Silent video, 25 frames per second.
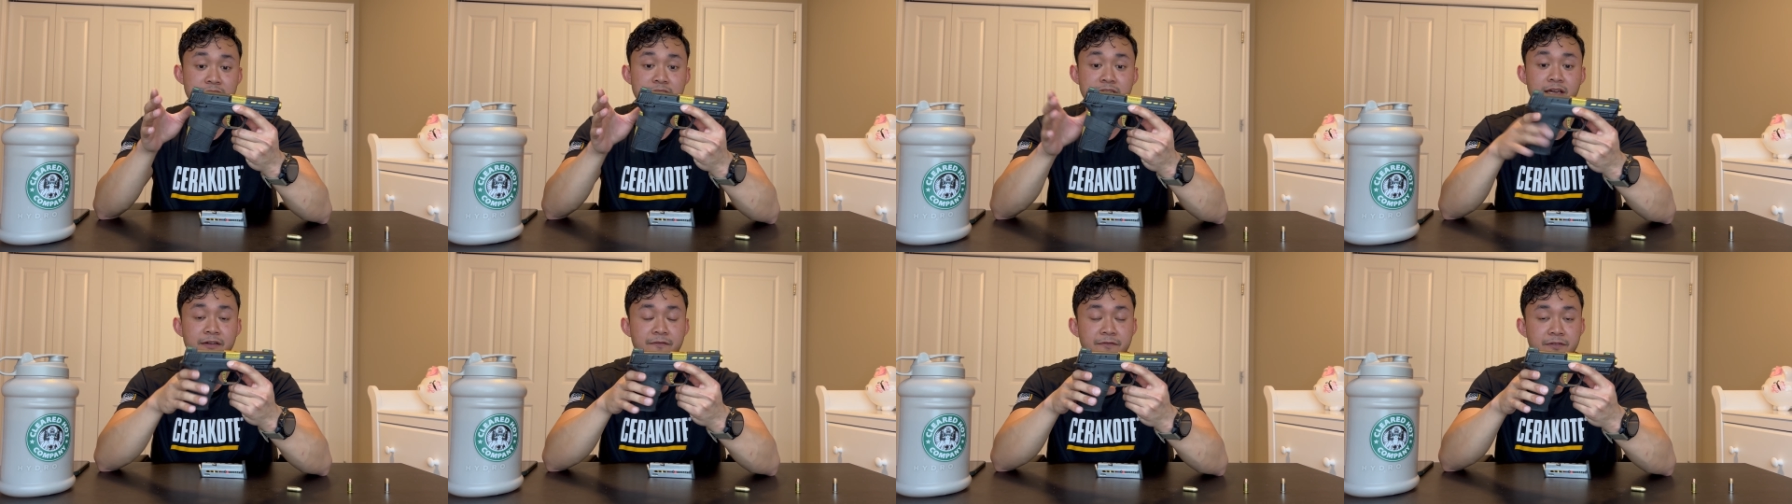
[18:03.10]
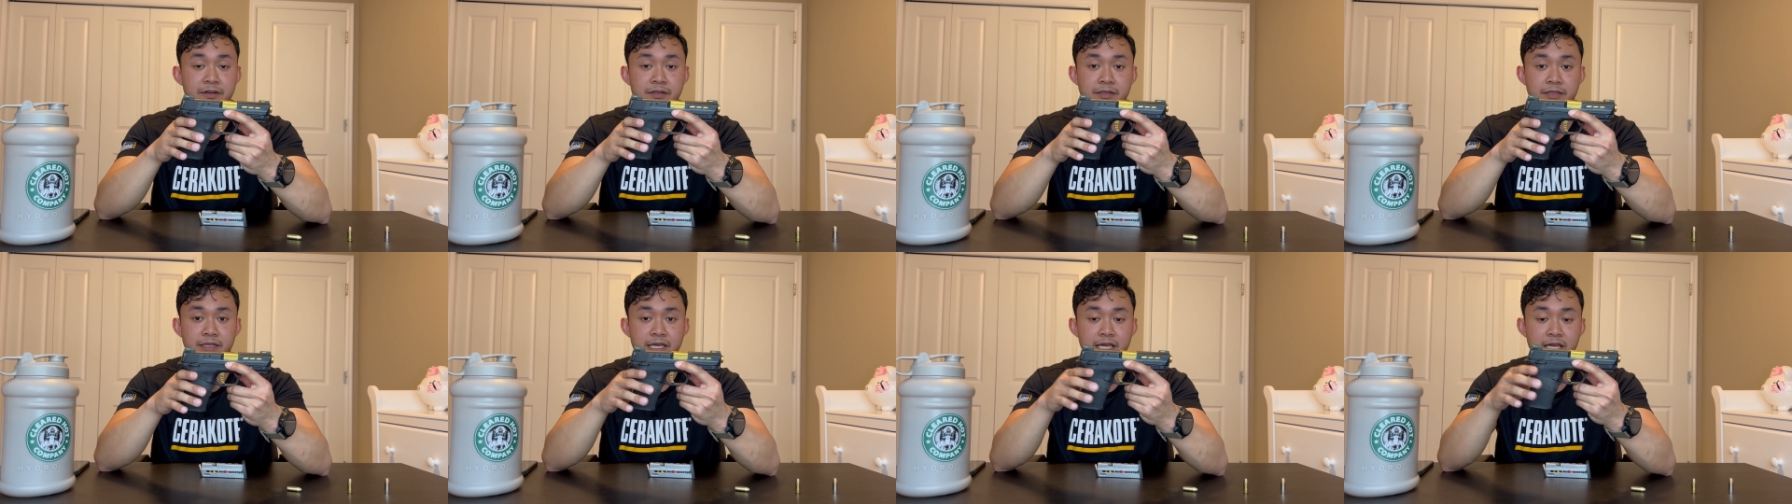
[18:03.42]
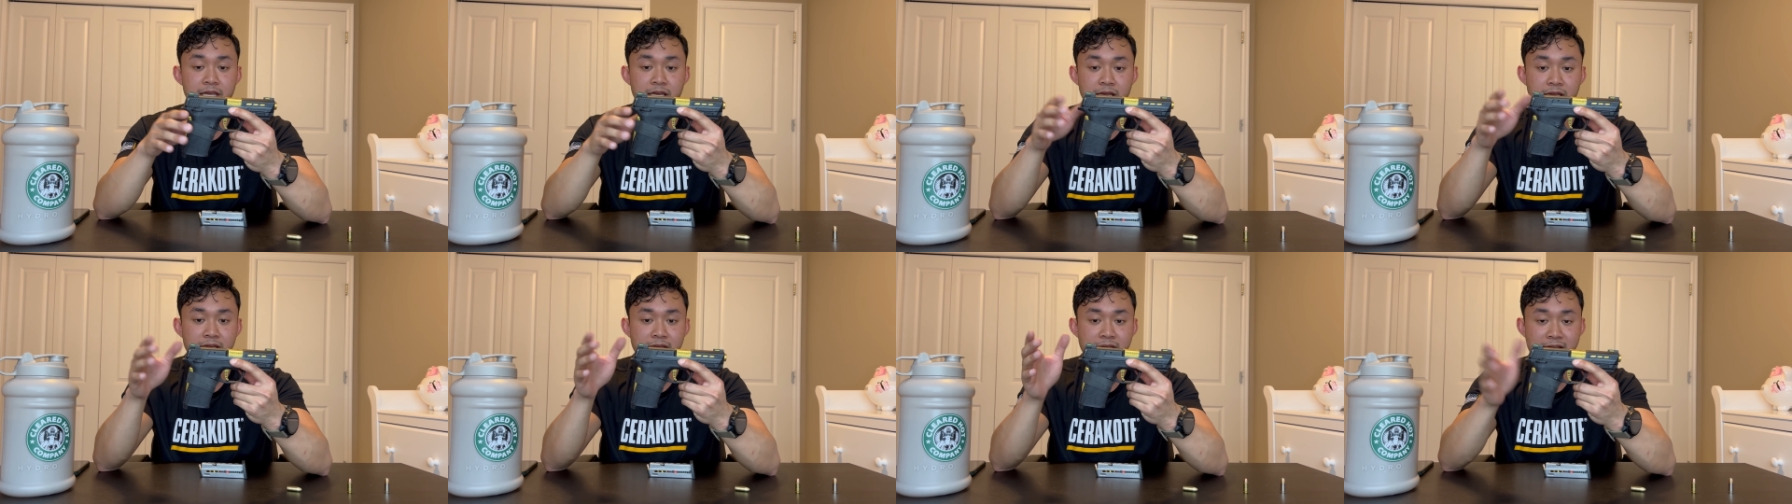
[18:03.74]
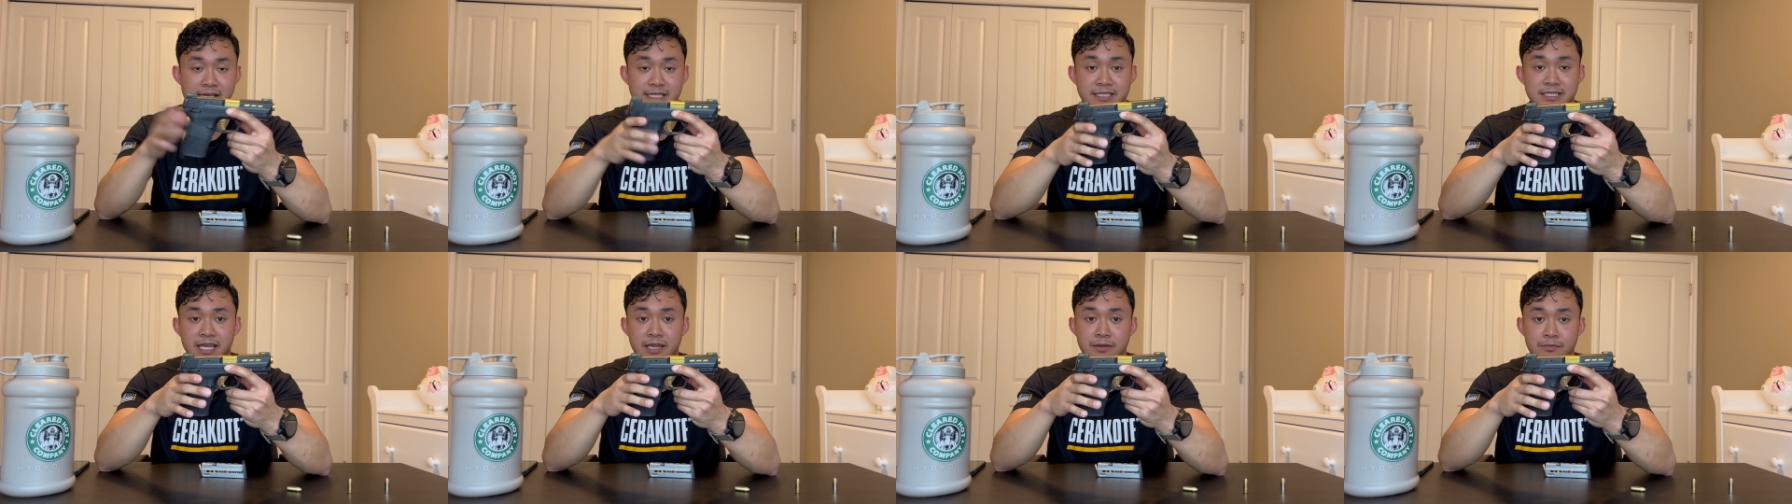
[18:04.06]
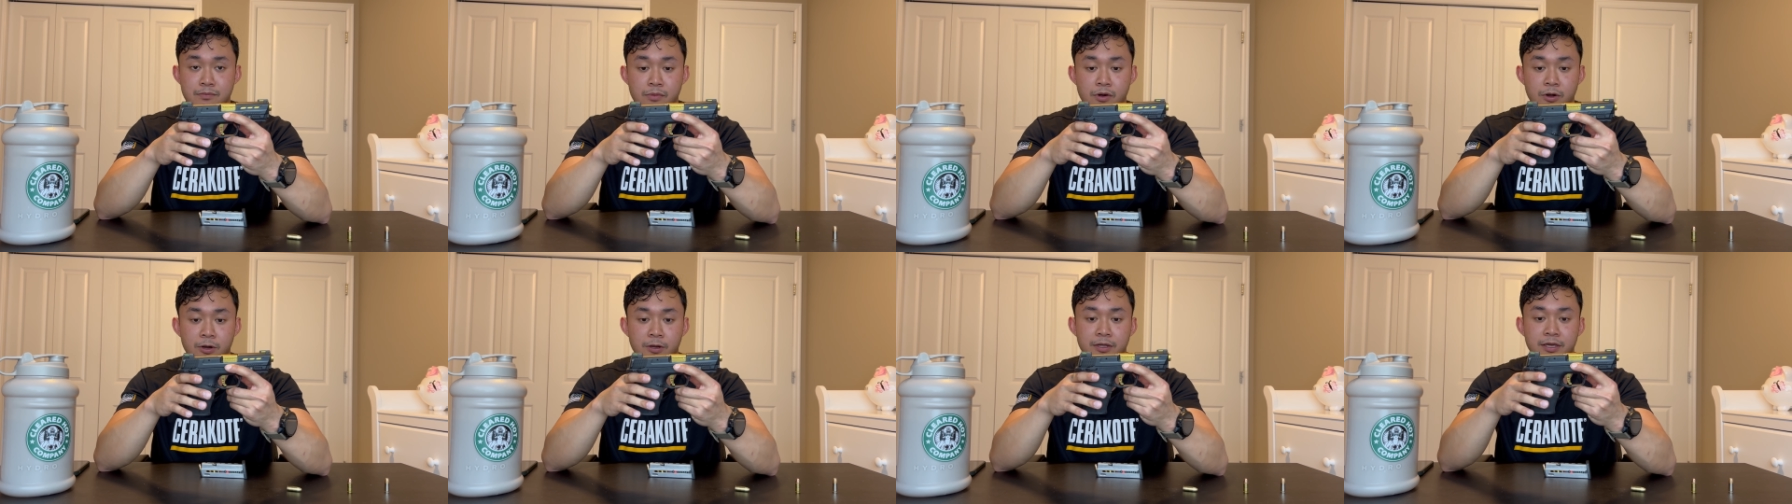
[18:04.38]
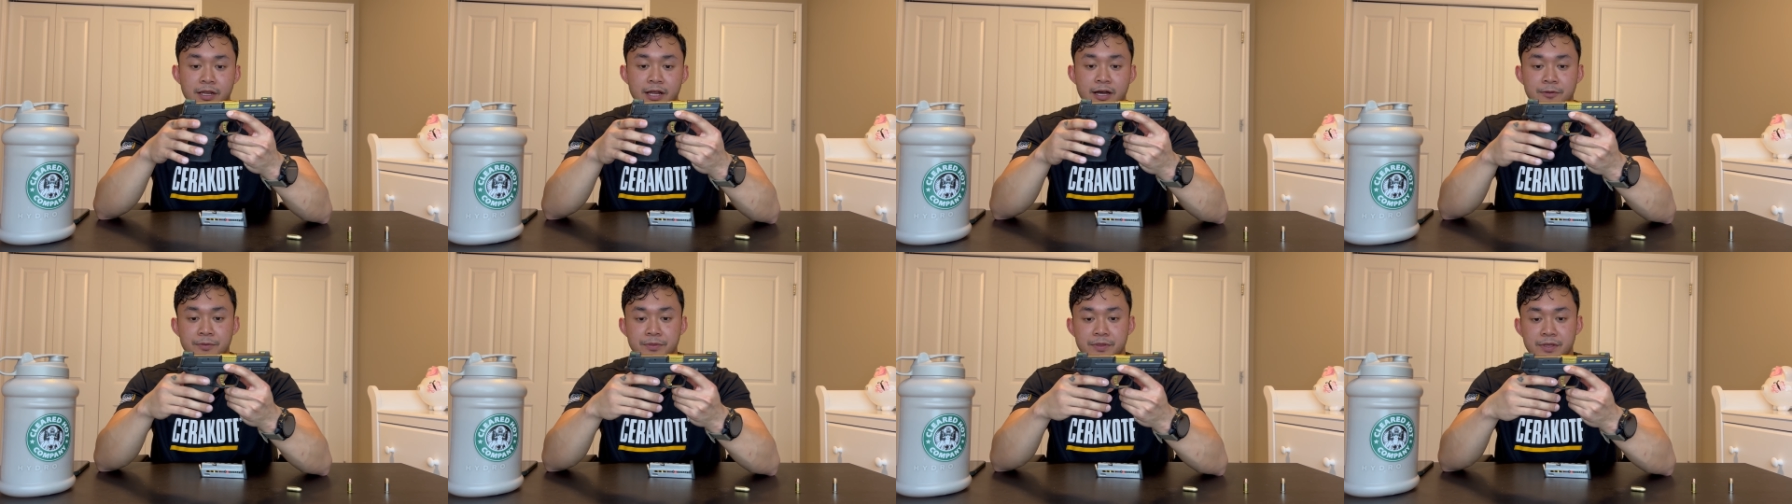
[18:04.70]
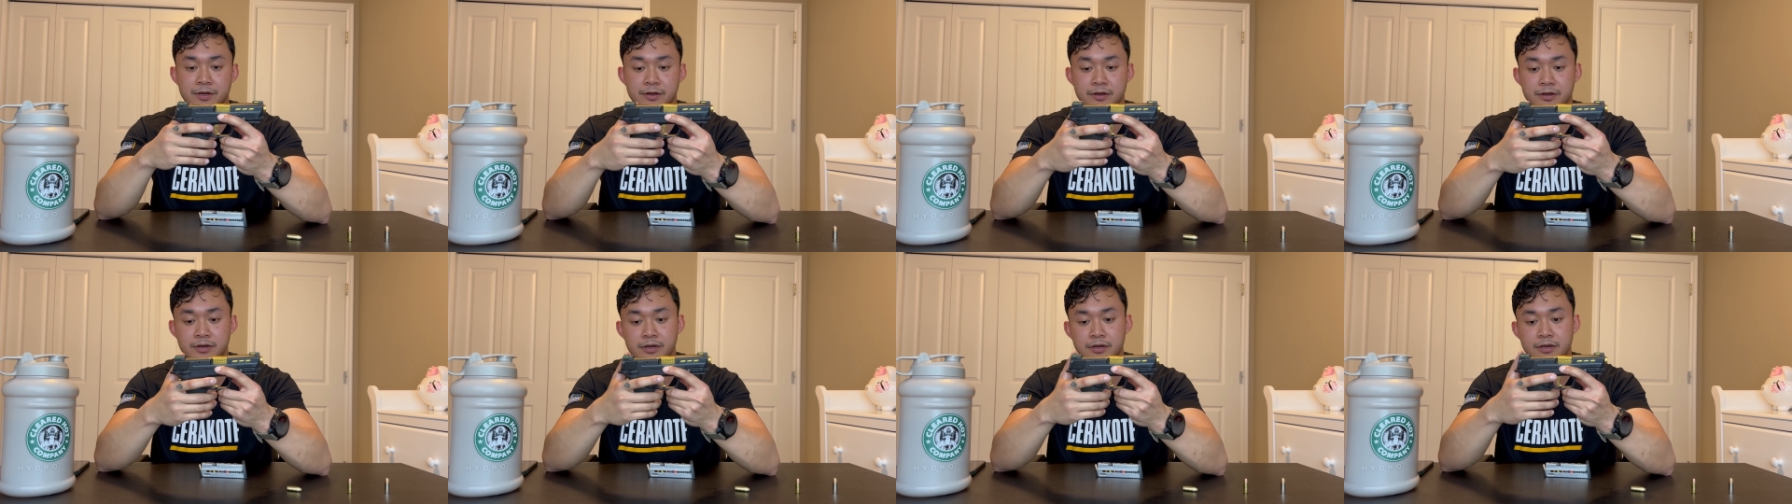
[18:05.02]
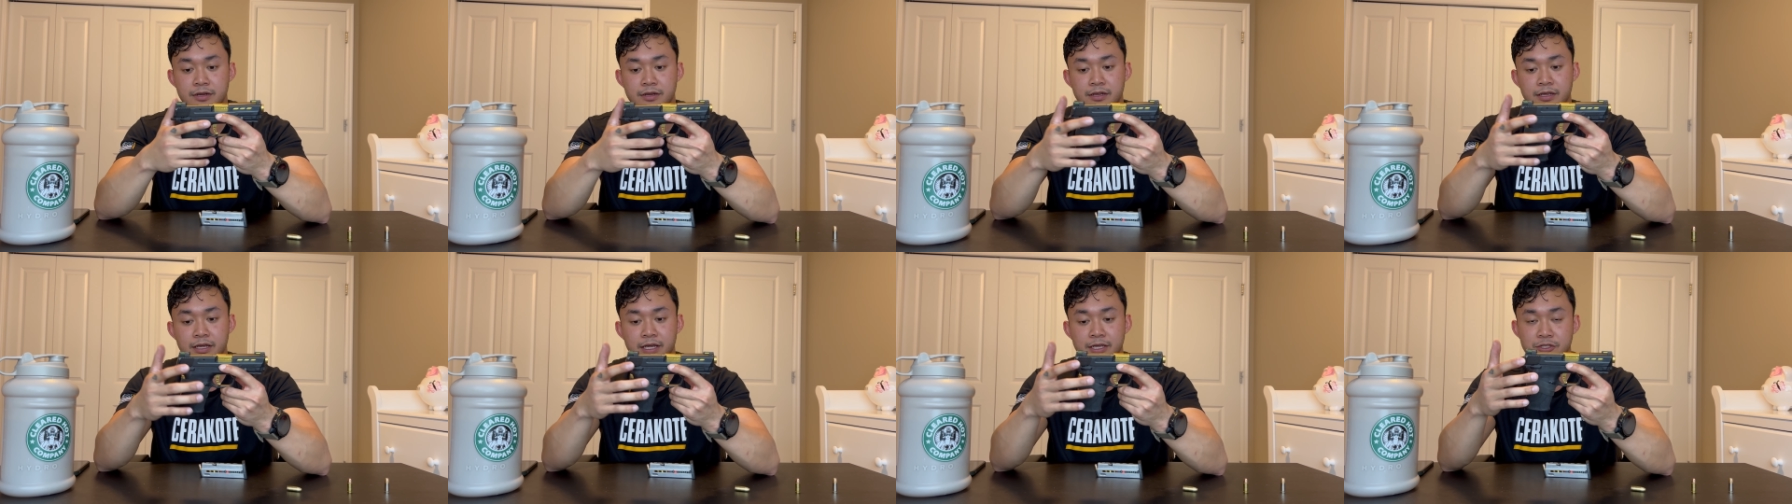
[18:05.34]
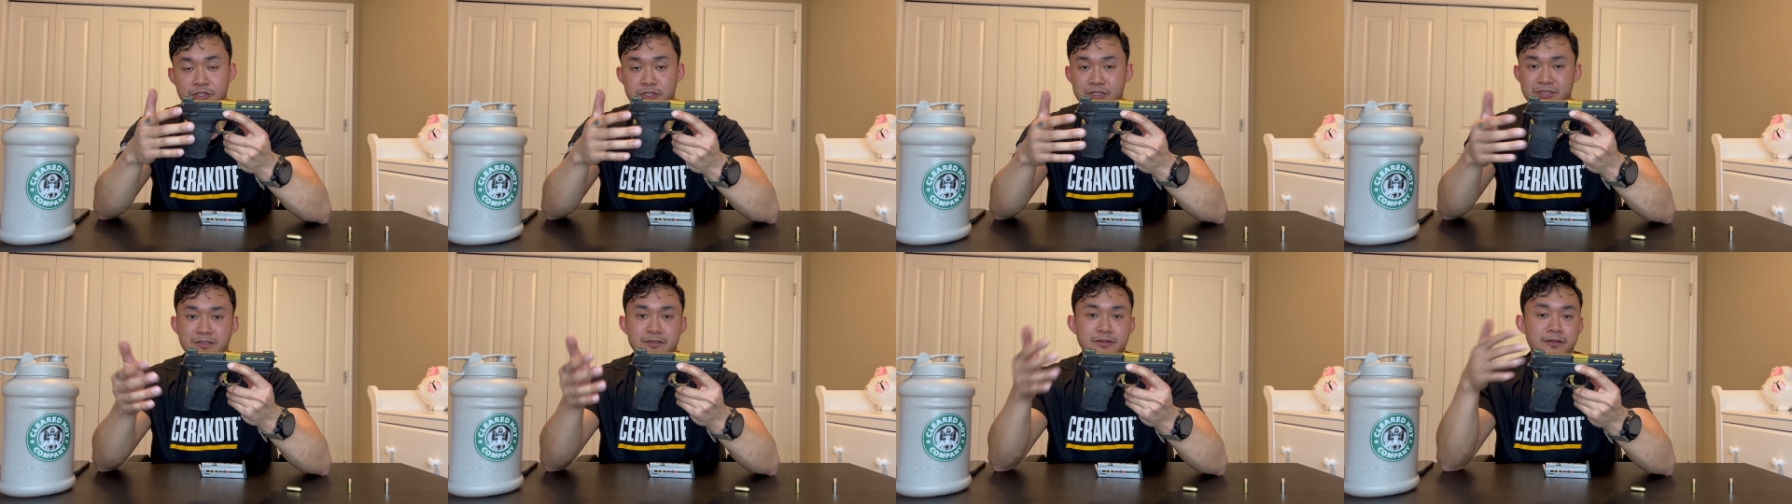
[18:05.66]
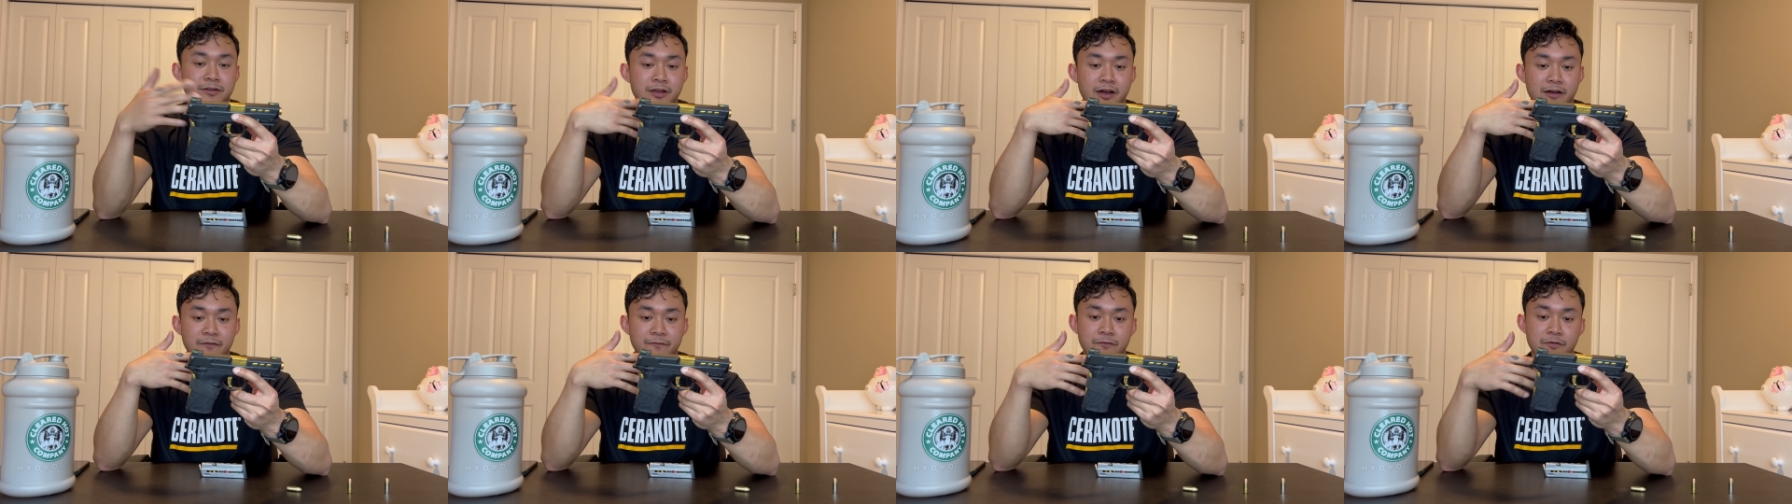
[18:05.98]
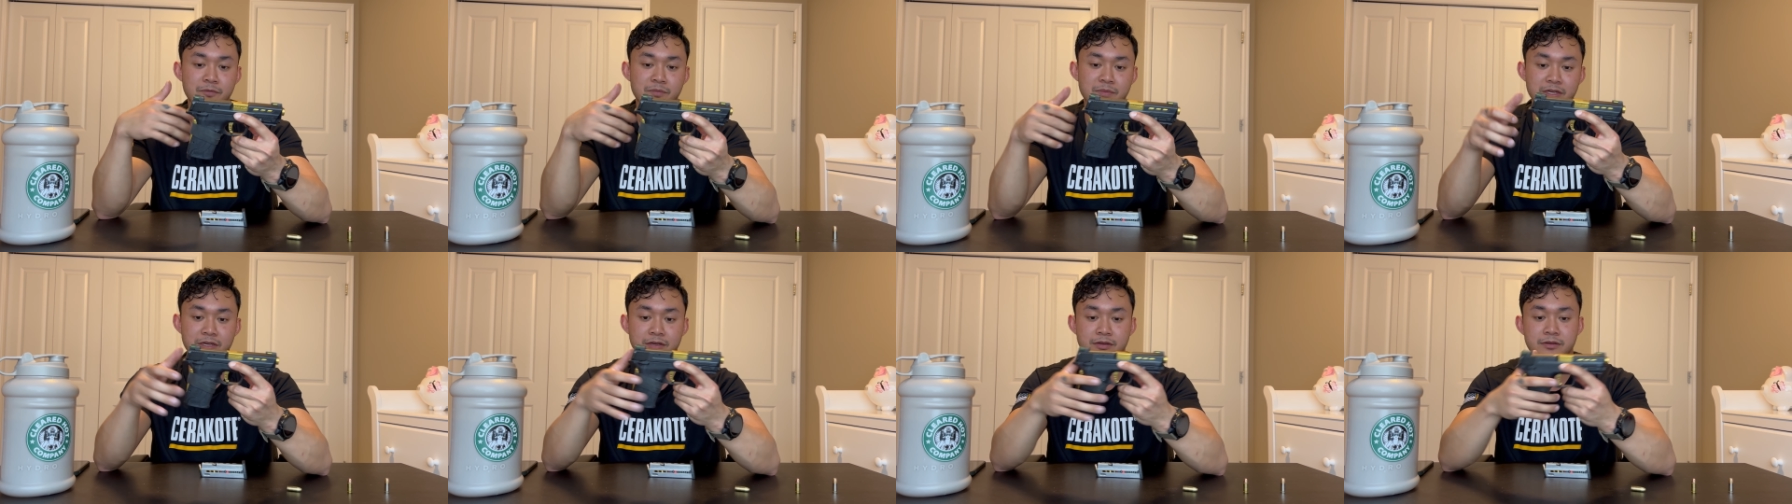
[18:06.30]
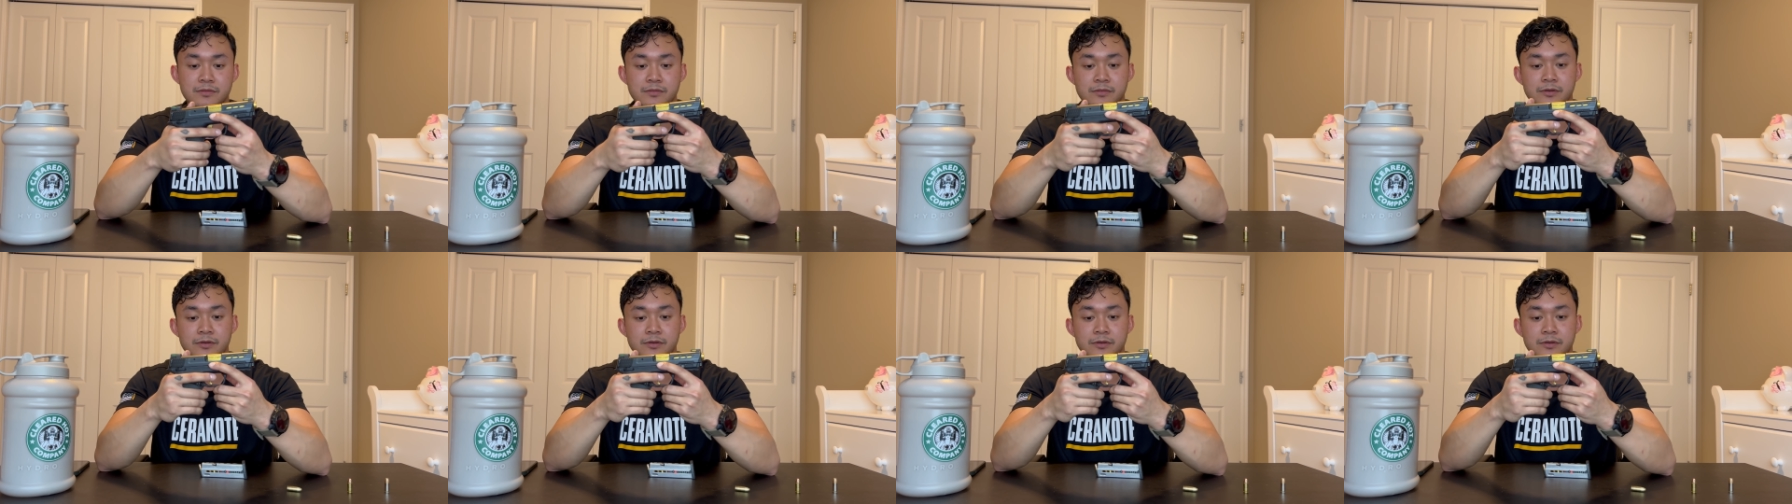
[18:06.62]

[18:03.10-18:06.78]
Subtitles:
definitely has a market out there. It's just not for me.